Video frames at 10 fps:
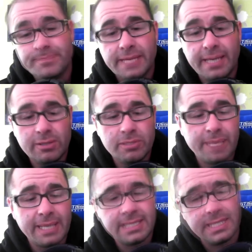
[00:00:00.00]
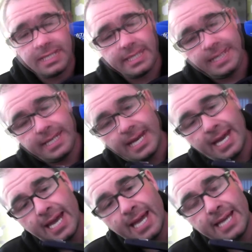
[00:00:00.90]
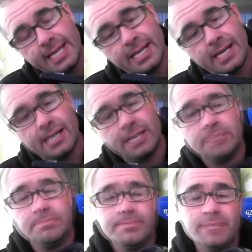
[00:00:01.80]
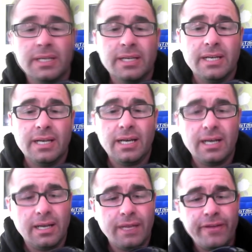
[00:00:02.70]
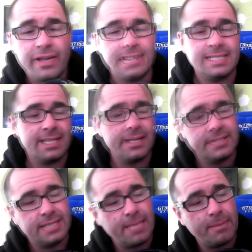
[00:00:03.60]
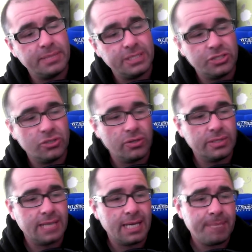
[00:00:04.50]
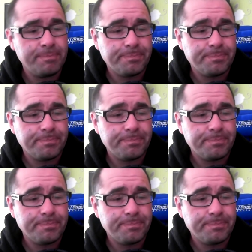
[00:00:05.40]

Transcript: It was basically a fairly standard set position all the time.